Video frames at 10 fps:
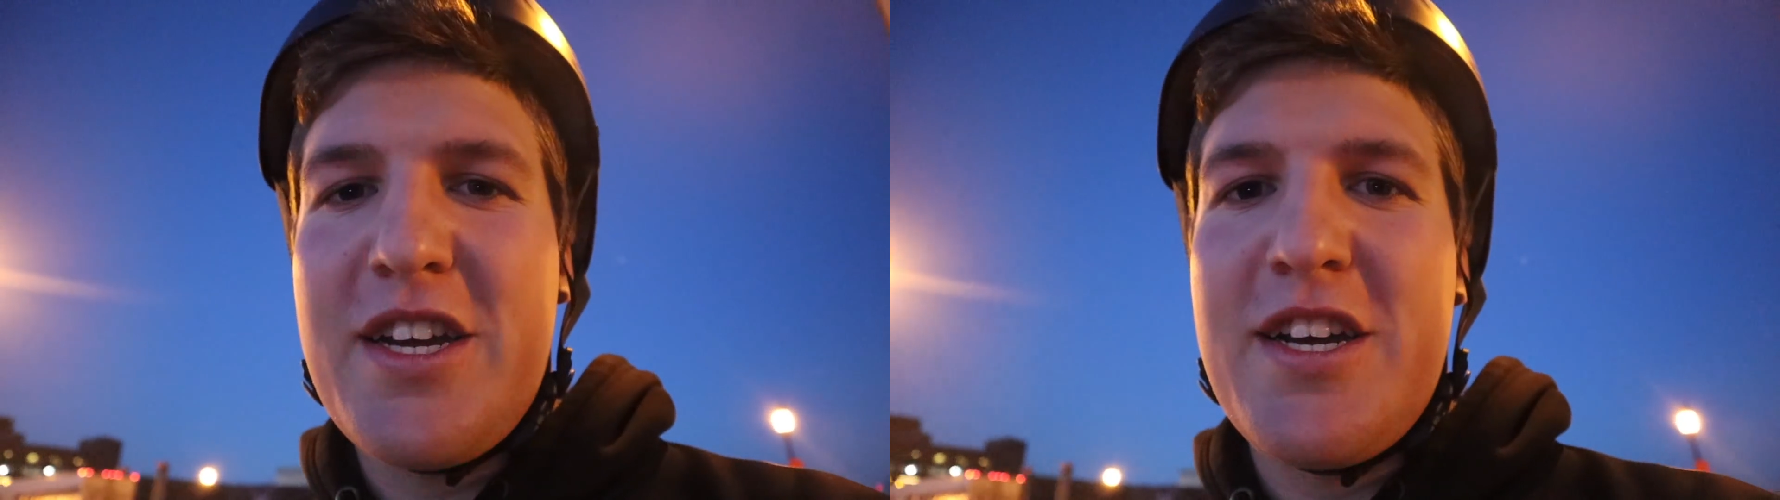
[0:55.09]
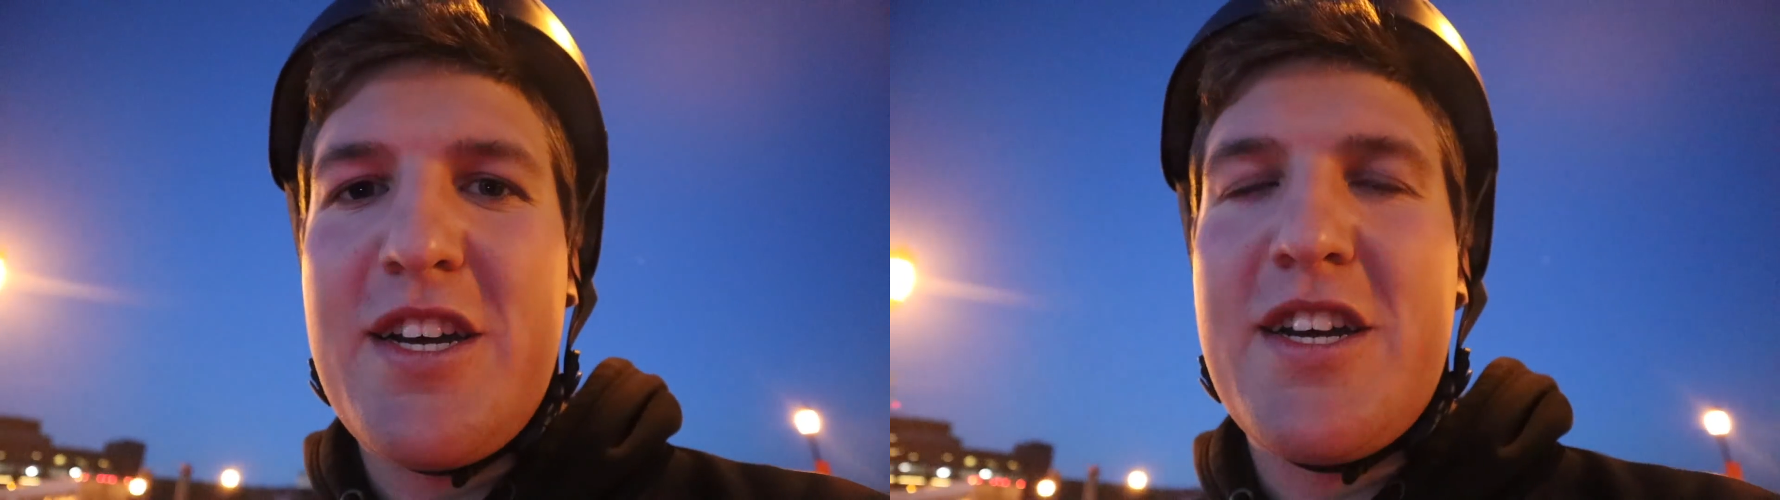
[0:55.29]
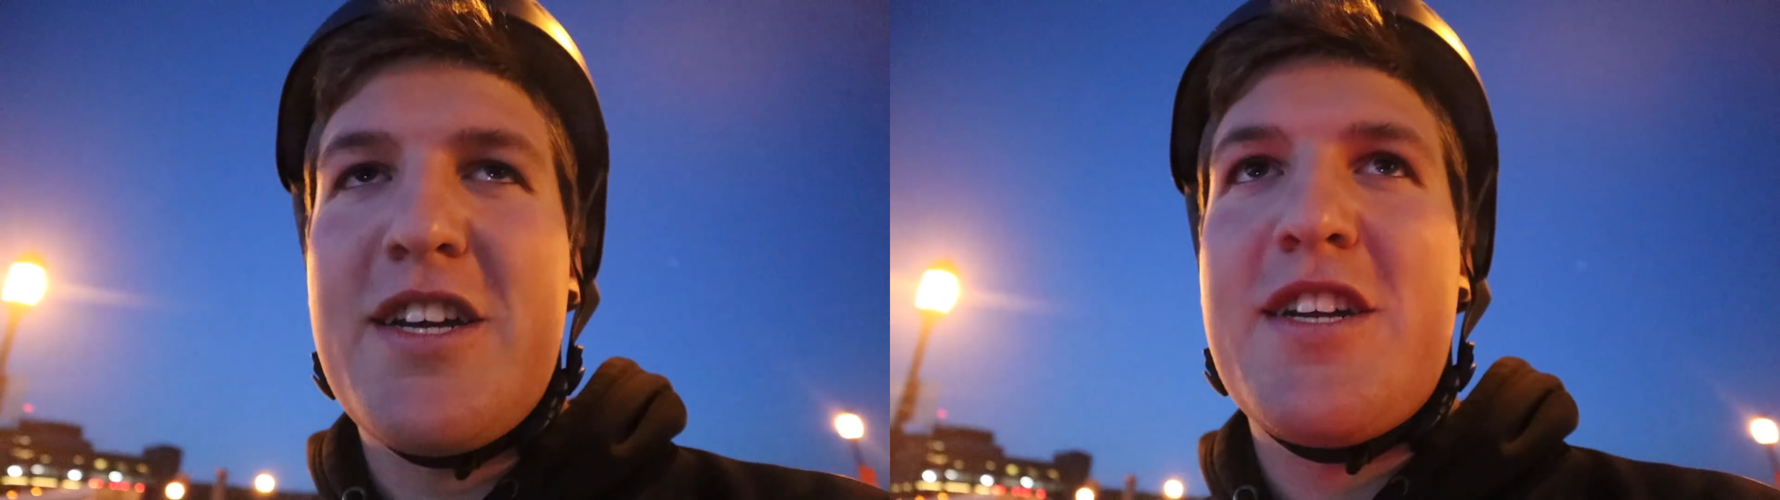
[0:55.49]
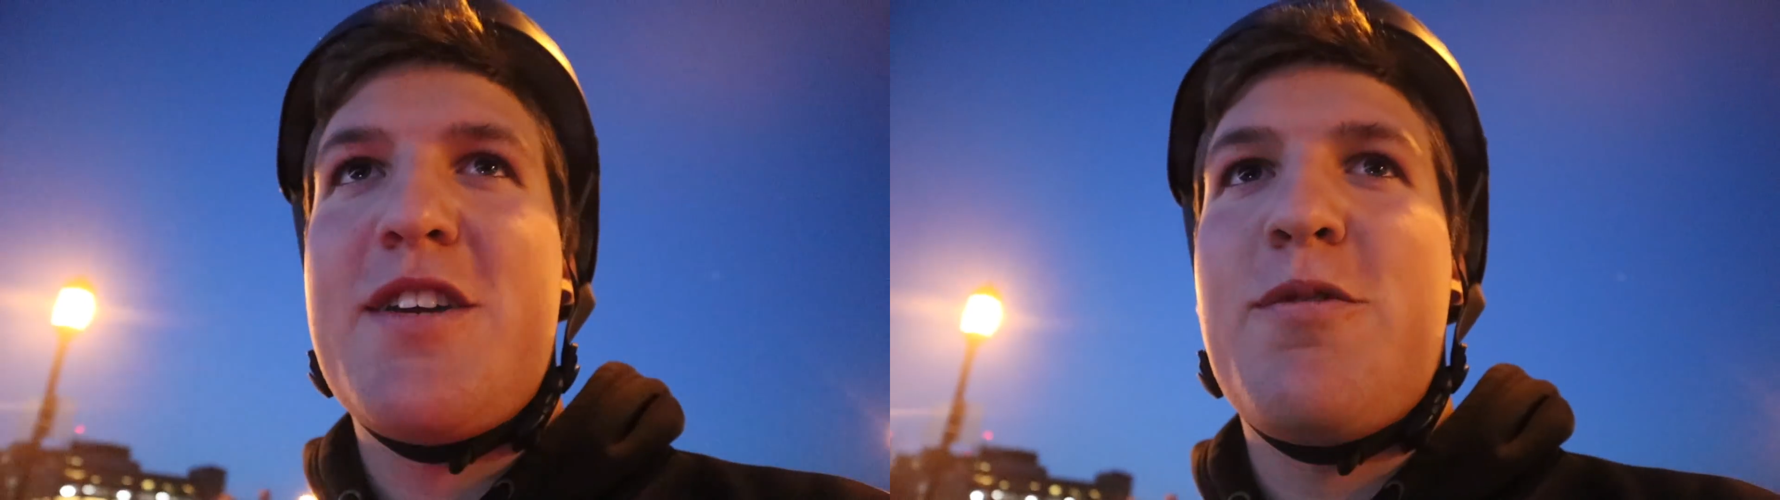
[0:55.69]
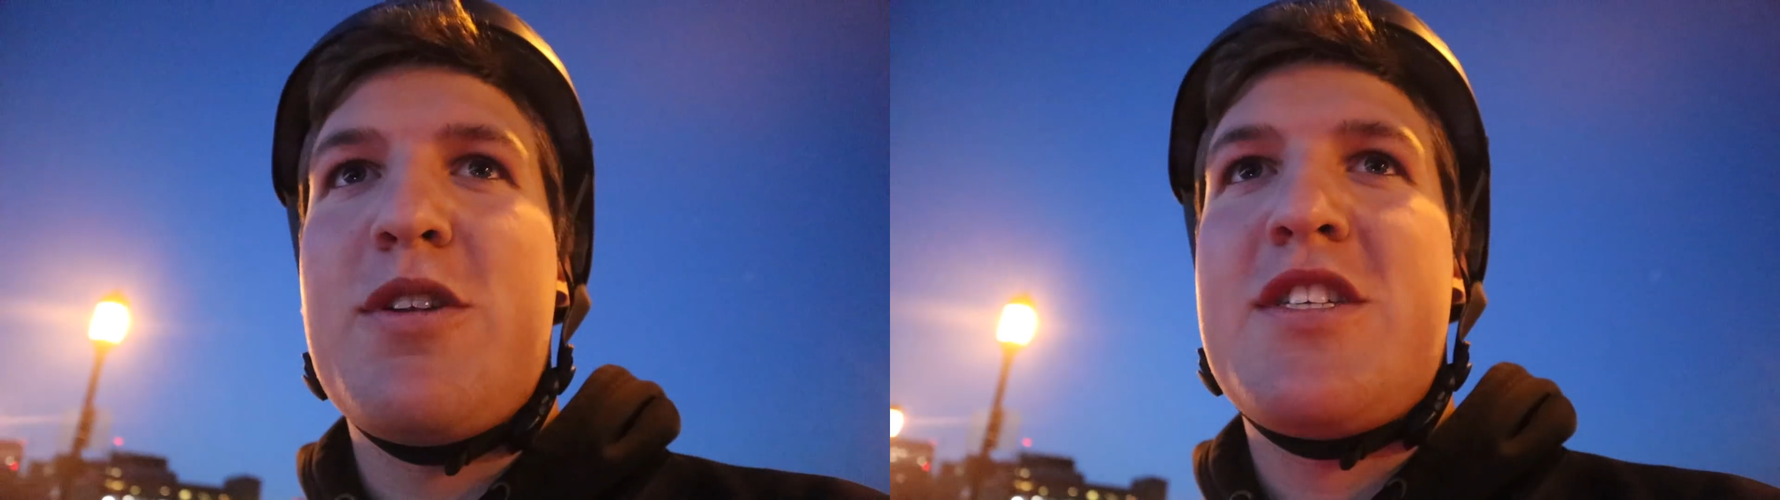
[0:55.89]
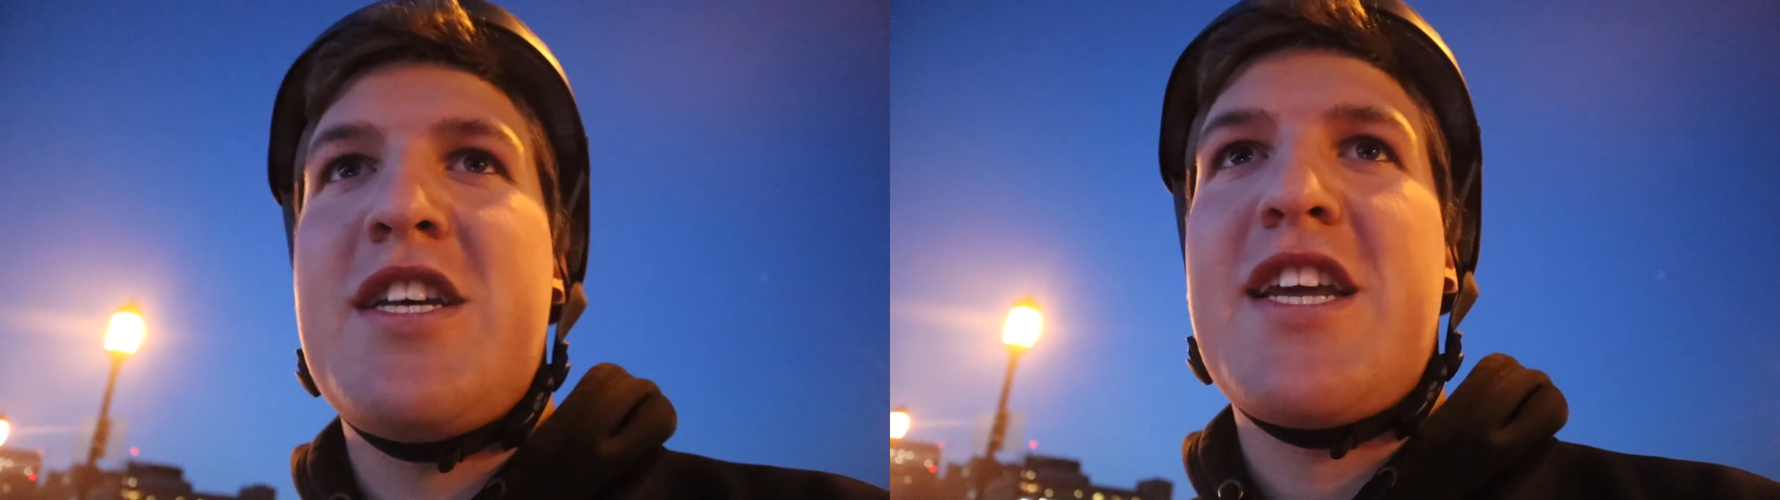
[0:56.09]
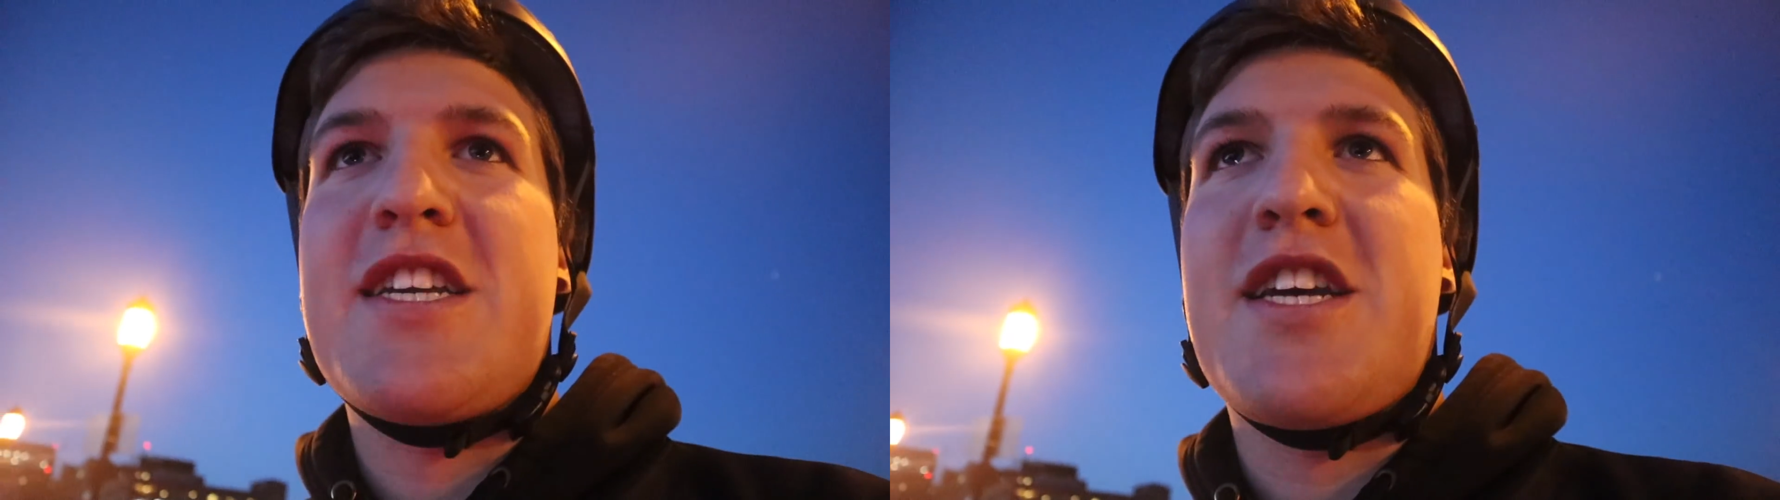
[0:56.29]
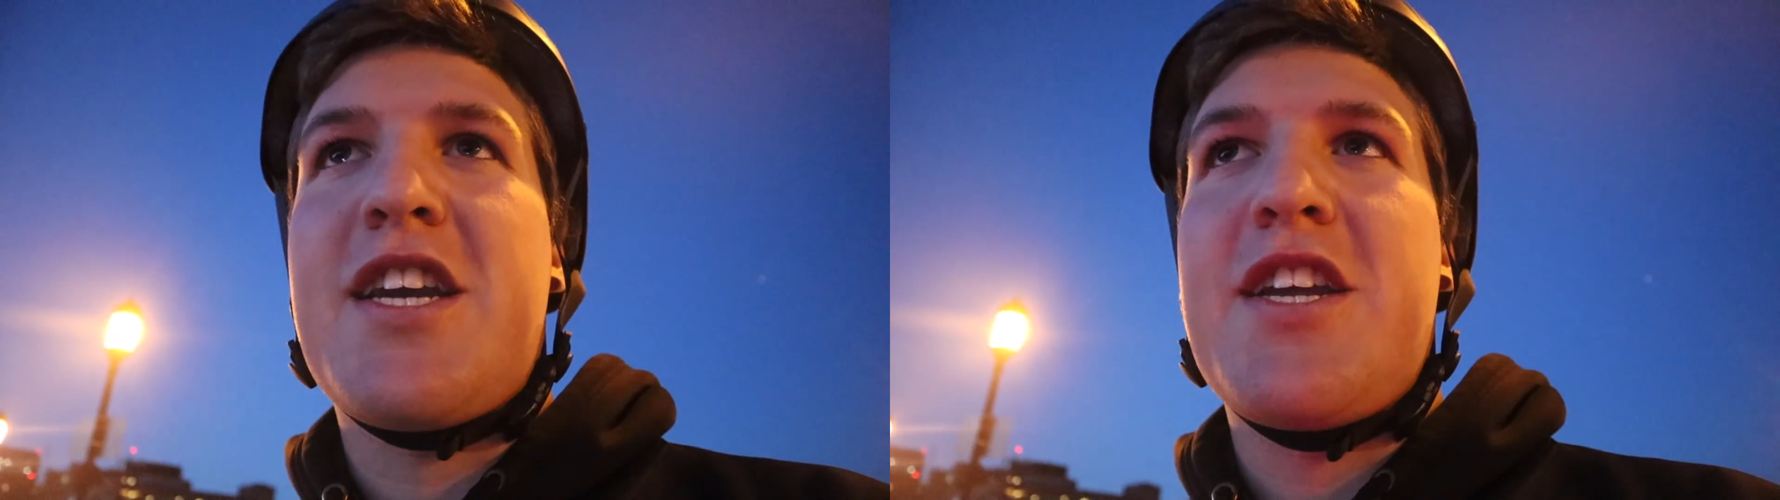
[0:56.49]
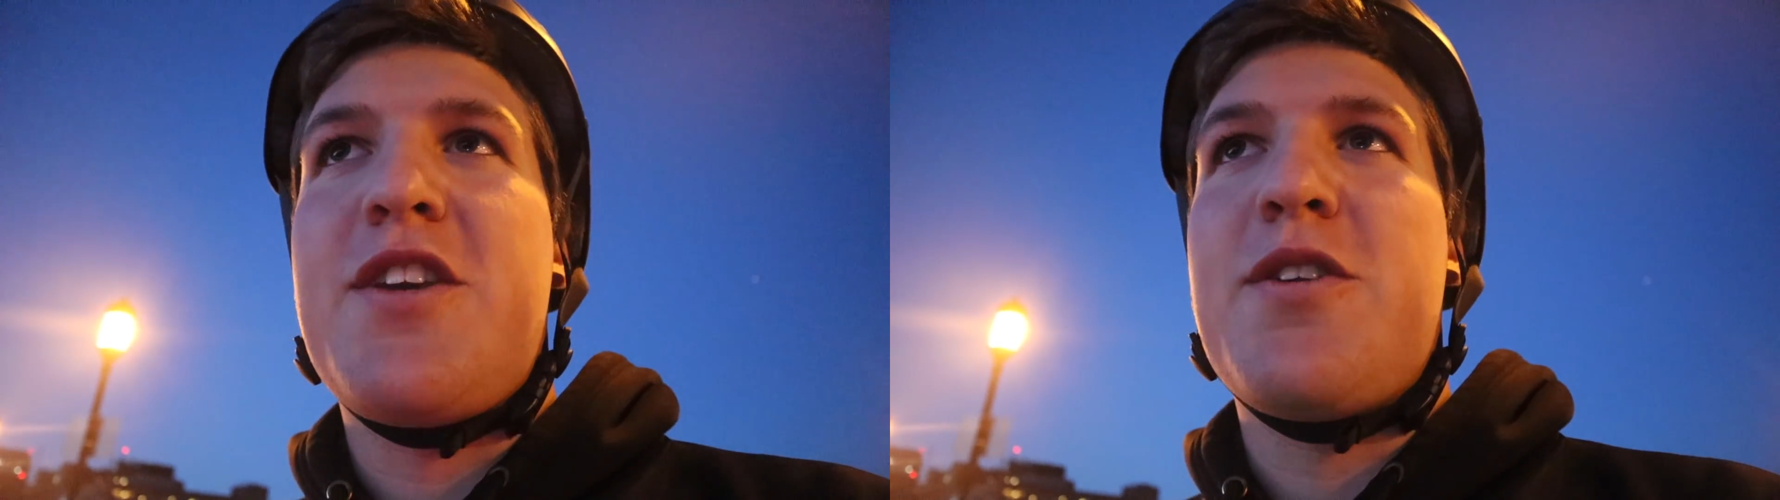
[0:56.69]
uh, what settings I can